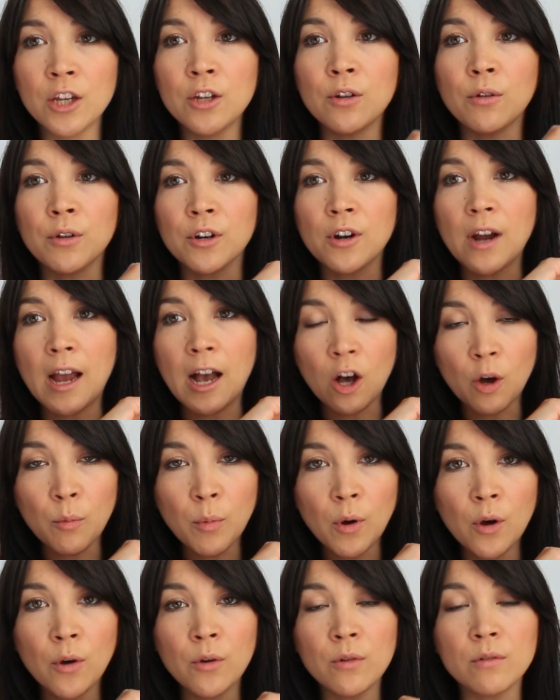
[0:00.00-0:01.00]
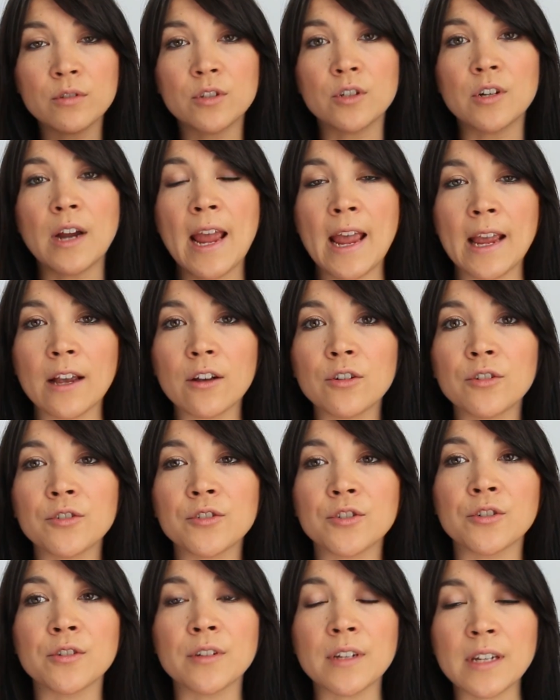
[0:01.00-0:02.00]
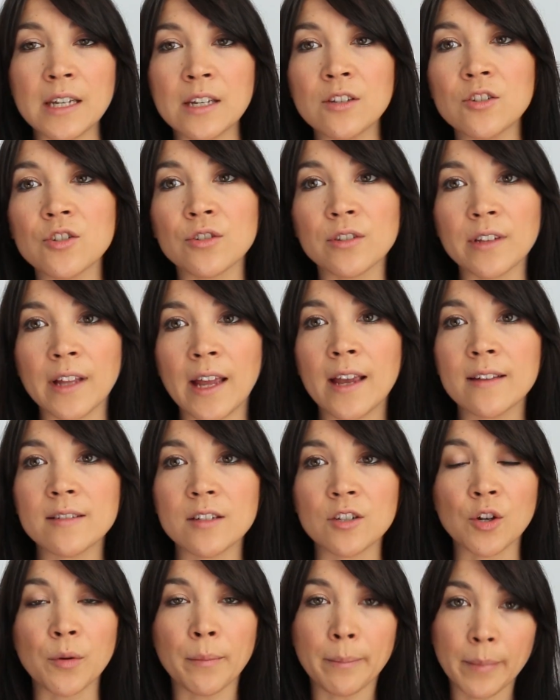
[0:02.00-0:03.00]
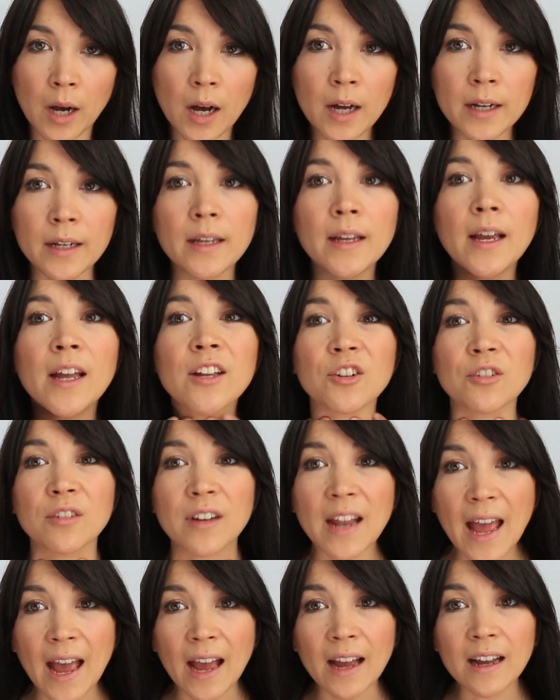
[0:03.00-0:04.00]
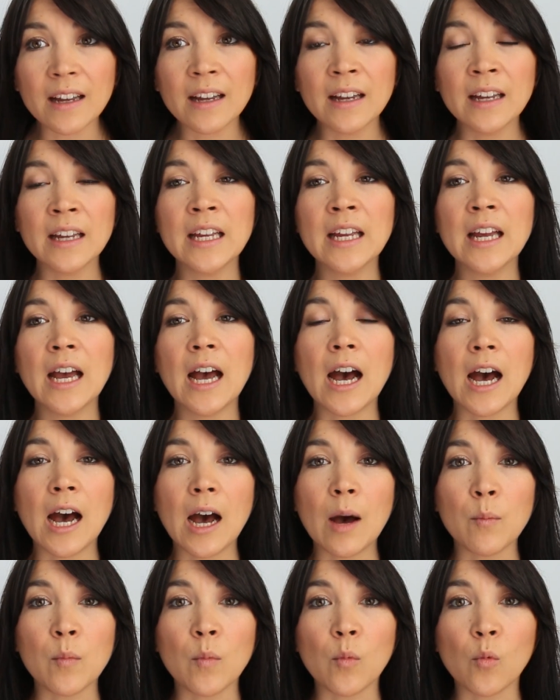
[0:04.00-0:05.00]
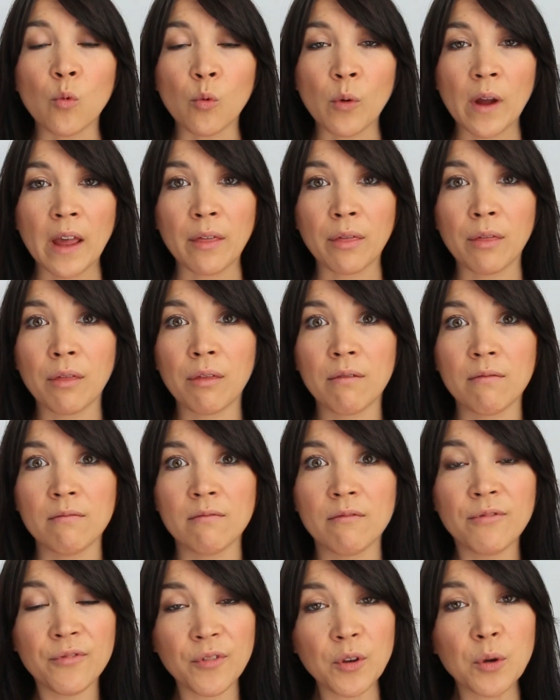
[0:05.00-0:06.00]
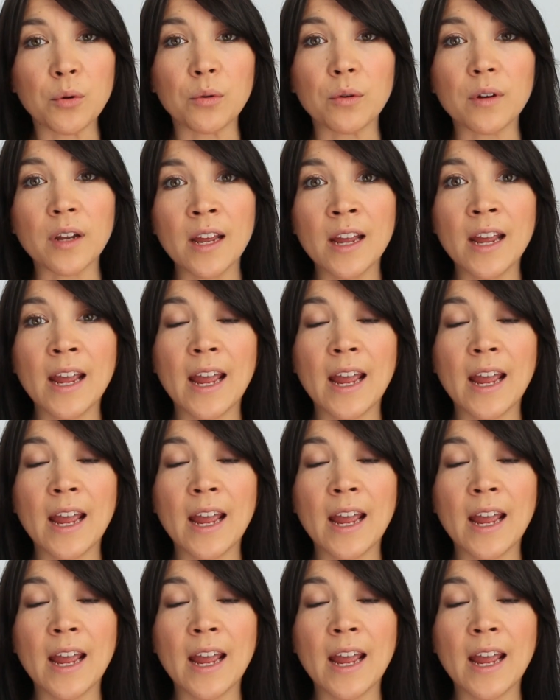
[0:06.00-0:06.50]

your elbows, your ankles, your knees, your legs, and your body and your neck with food.